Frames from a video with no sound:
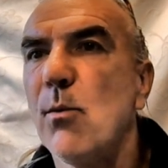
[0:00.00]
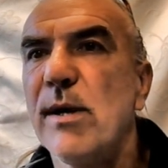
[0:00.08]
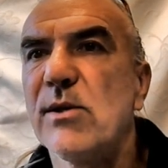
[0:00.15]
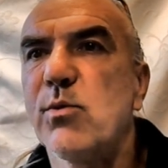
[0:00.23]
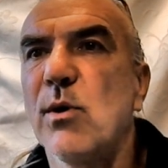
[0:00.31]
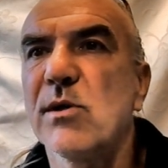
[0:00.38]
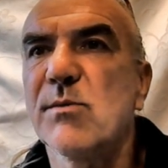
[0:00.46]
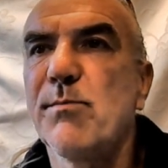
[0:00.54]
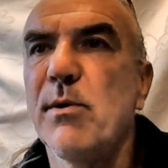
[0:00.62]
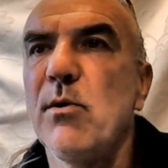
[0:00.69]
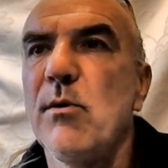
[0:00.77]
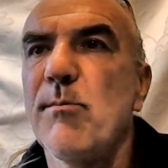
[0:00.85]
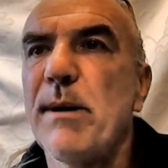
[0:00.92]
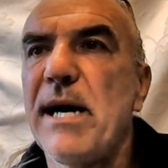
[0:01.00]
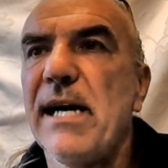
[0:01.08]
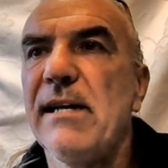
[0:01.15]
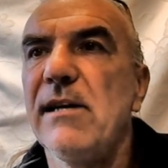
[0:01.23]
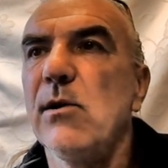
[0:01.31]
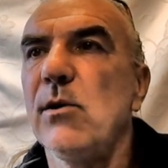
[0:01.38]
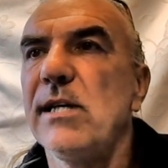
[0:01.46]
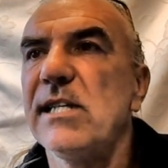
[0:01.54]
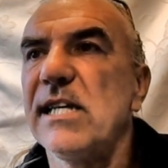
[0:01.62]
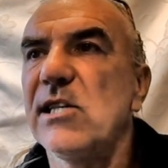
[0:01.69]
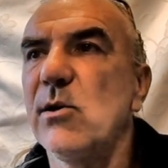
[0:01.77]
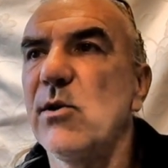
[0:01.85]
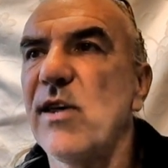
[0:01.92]
which was bought by Lloyds
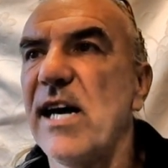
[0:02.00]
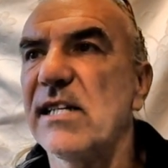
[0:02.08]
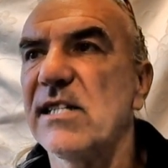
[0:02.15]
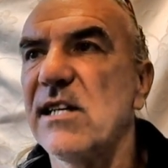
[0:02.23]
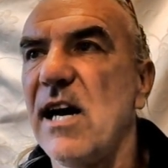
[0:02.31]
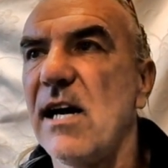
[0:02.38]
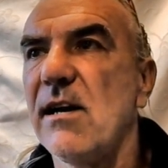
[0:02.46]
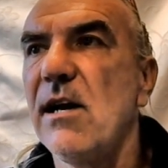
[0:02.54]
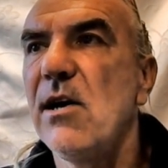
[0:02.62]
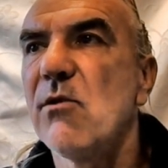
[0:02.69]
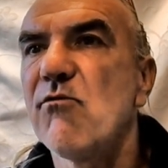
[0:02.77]
in 2009,